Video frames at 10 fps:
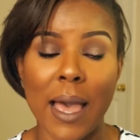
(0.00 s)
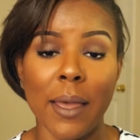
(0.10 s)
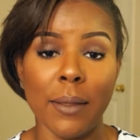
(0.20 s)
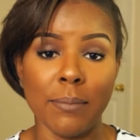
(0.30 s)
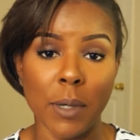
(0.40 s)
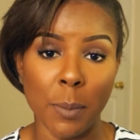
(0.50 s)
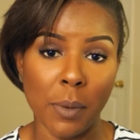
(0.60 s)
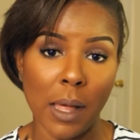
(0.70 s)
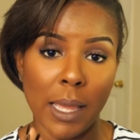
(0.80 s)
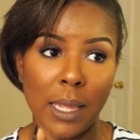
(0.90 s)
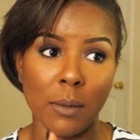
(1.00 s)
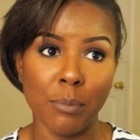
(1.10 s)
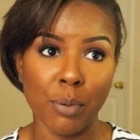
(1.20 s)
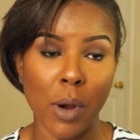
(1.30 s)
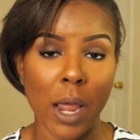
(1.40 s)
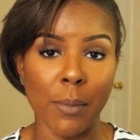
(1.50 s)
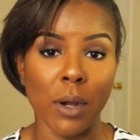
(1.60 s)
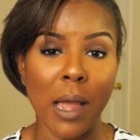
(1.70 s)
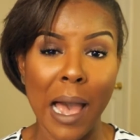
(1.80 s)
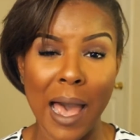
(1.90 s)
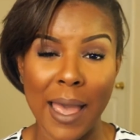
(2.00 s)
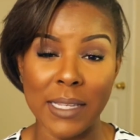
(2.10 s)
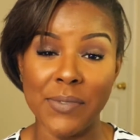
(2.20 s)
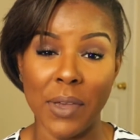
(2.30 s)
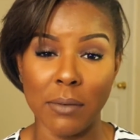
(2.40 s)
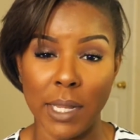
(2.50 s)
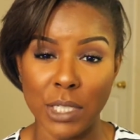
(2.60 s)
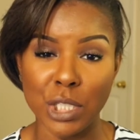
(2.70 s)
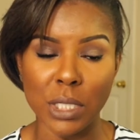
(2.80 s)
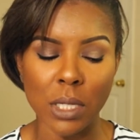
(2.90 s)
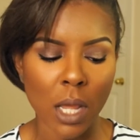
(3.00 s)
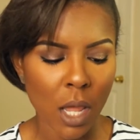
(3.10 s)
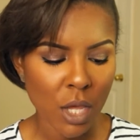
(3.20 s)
I apply it primer, eyes, foundation.